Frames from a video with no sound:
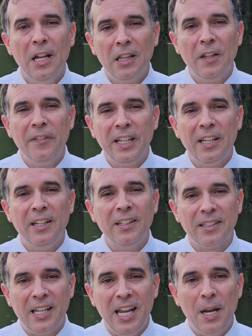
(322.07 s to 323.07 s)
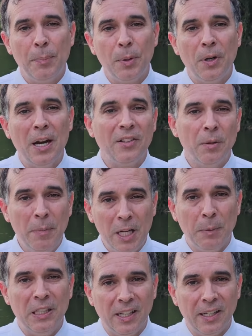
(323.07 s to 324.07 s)
living in his camper as a
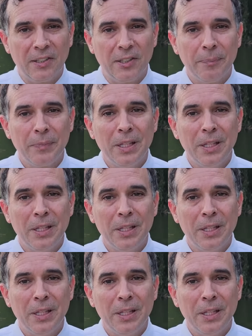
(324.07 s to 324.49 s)
minimalist.